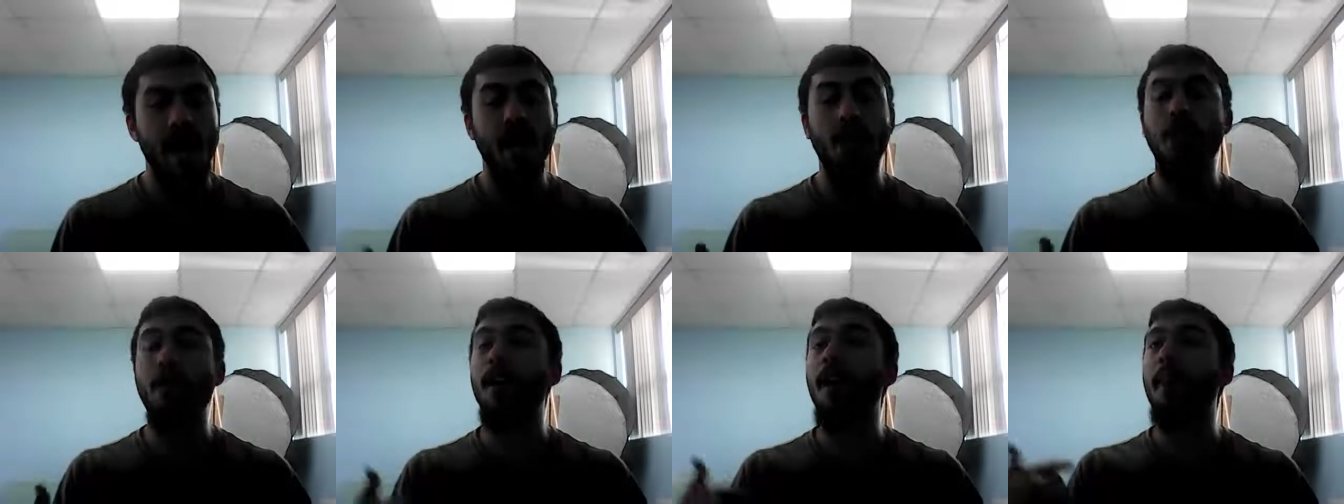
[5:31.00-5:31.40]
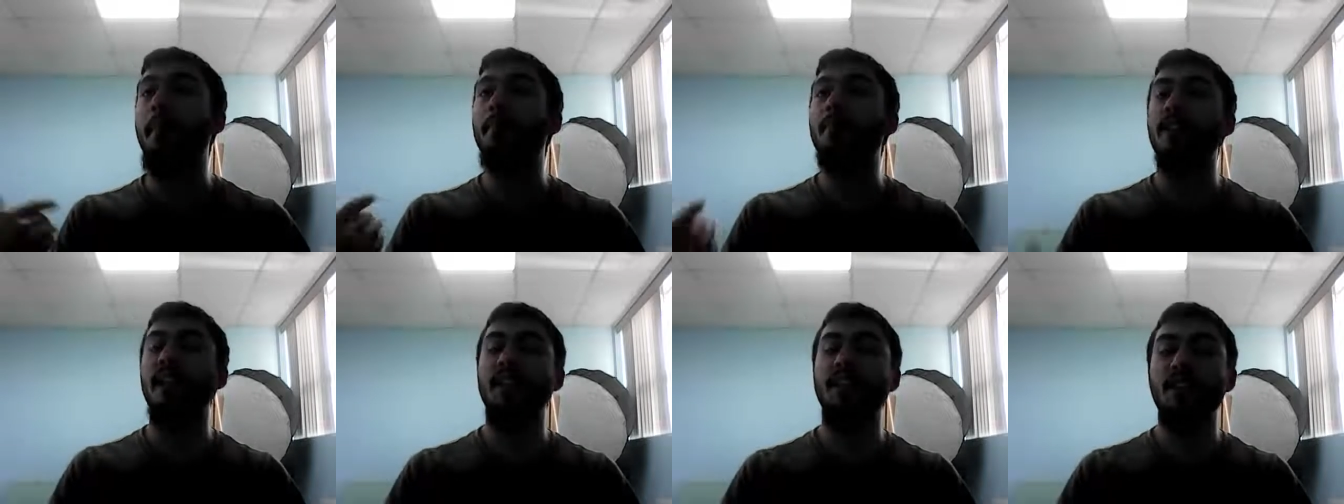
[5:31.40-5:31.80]

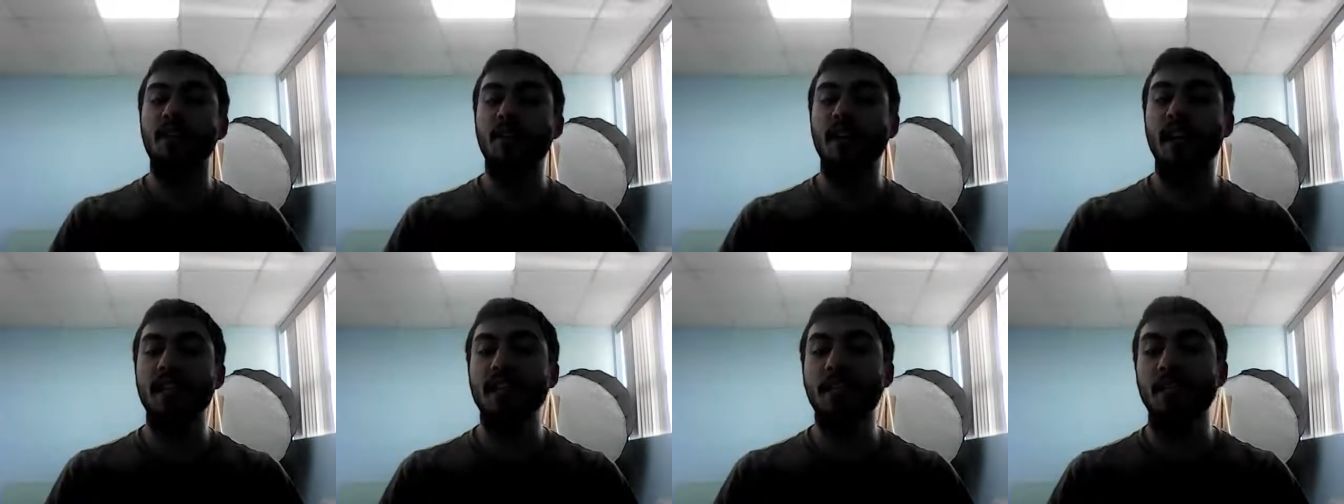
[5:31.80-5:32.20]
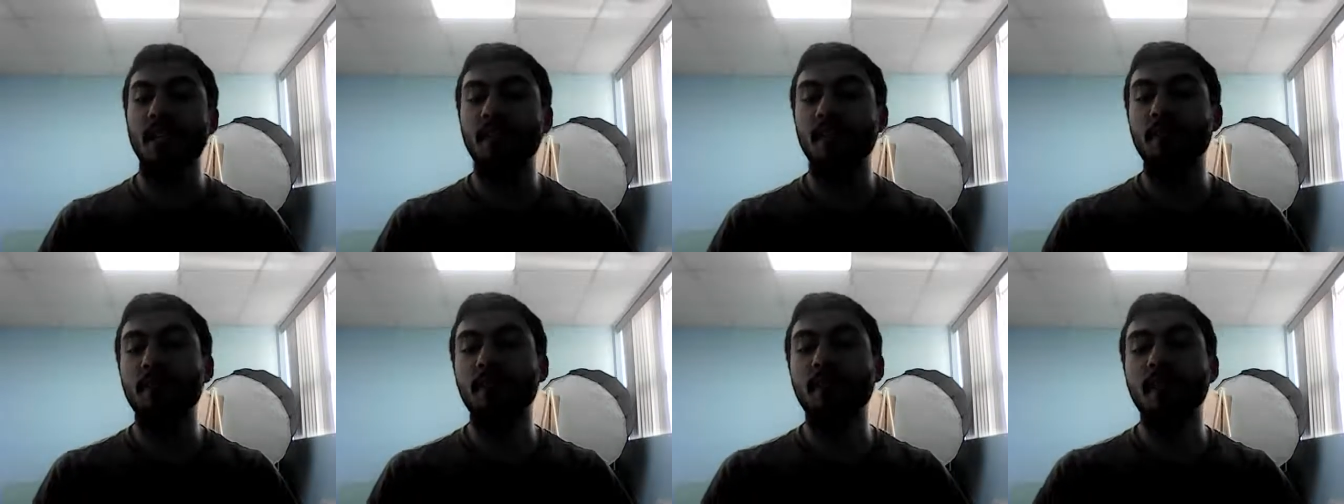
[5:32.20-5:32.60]
I'm telling you guys about
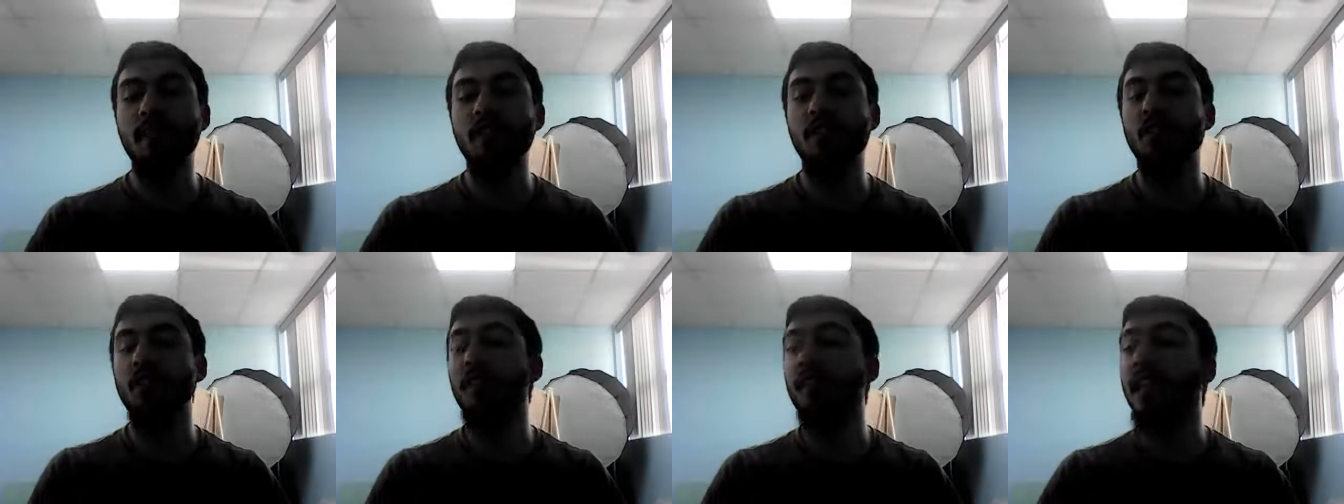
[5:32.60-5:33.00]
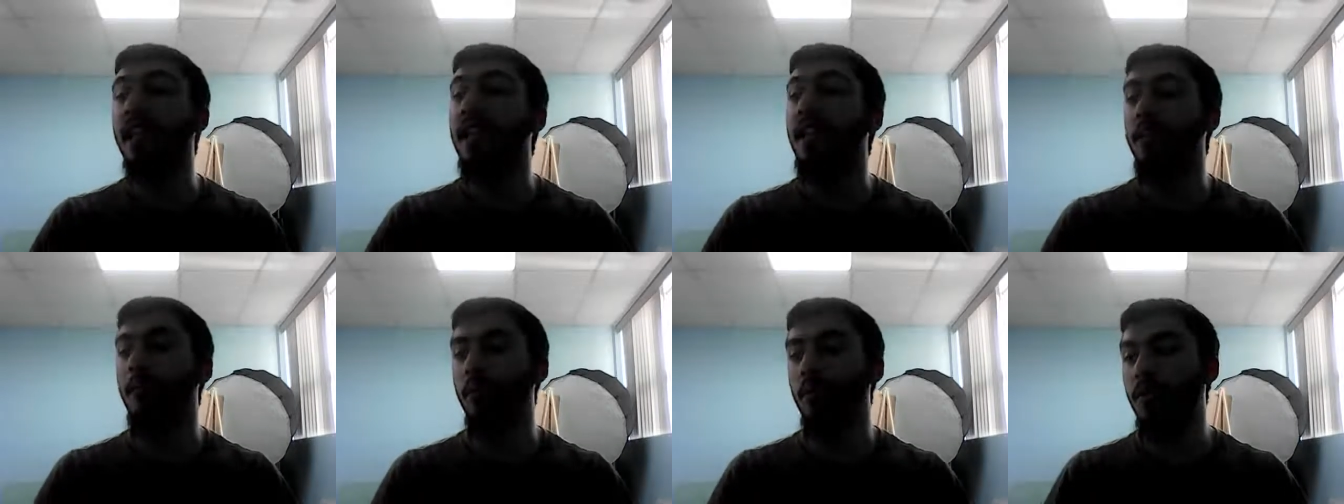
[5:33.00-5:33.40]
them because they're
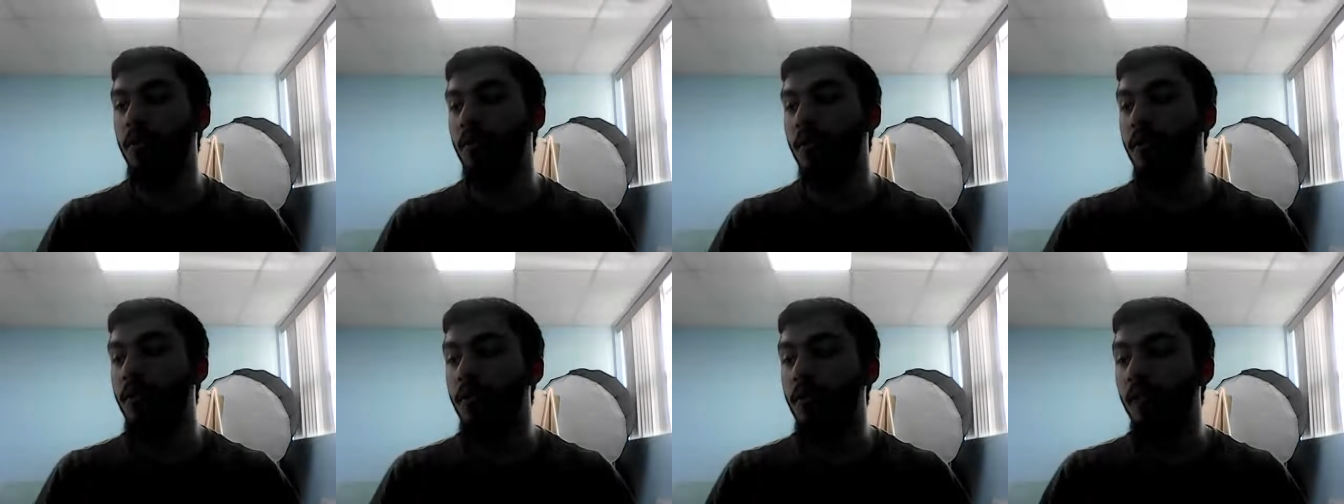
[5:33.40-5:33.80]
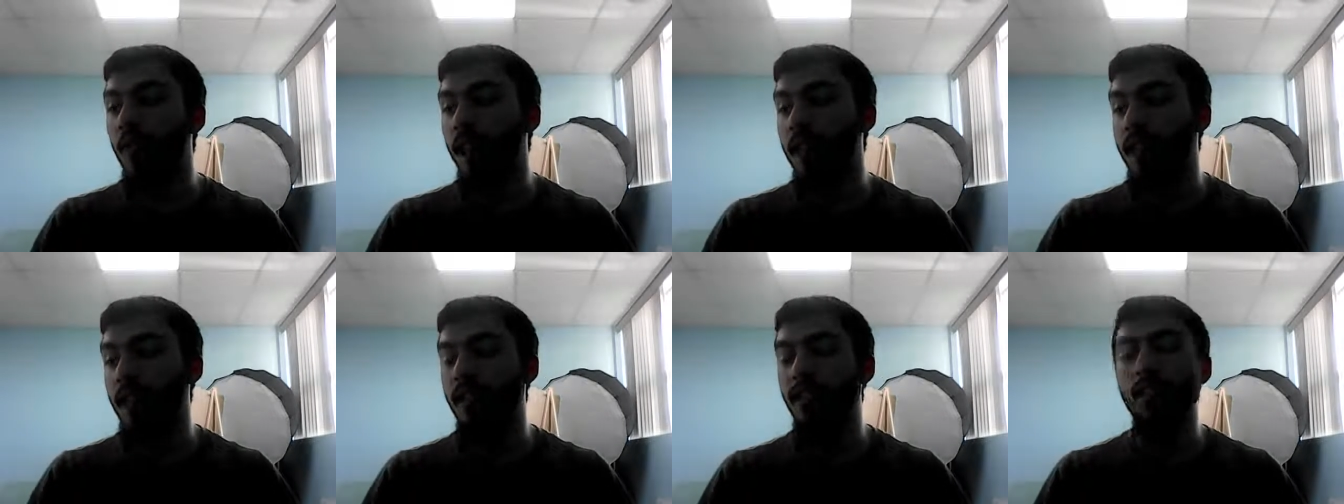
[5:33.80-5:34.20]
relatable to you
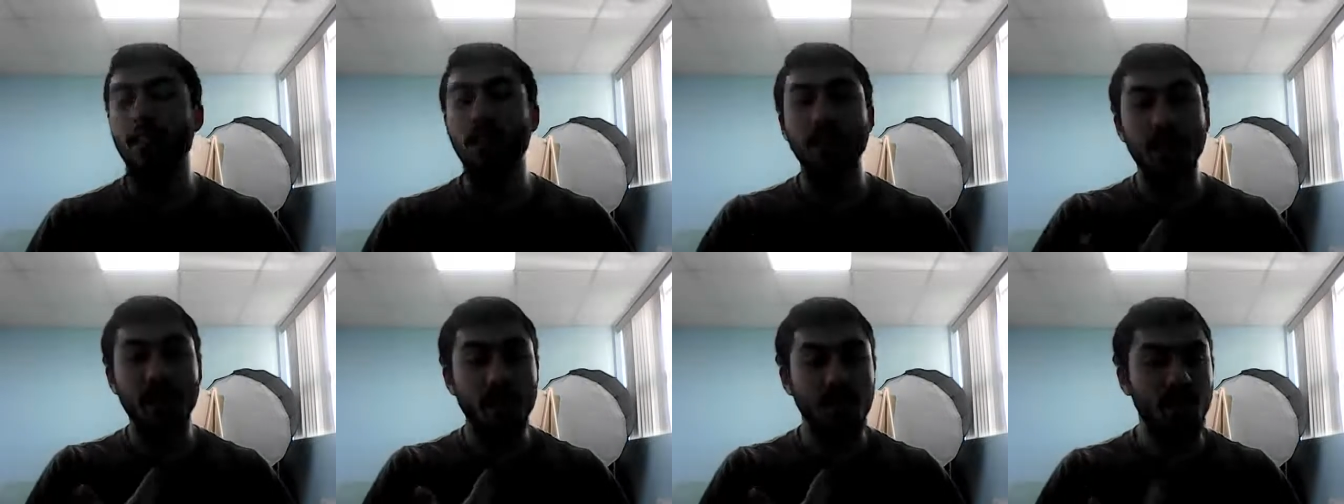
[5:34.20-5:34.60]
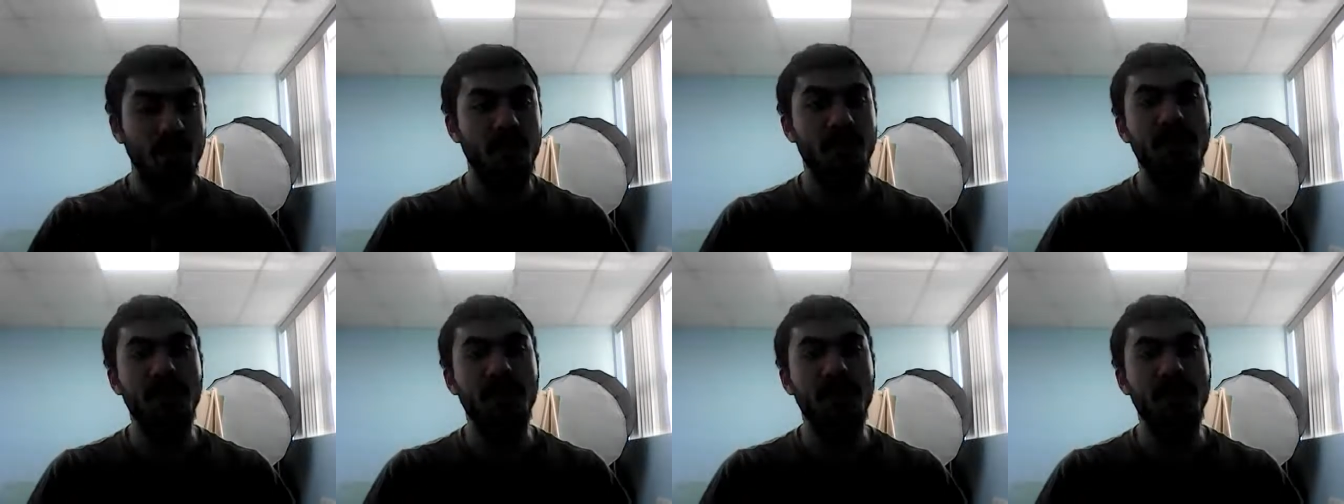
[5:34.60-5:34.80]
guys, and they're relatable to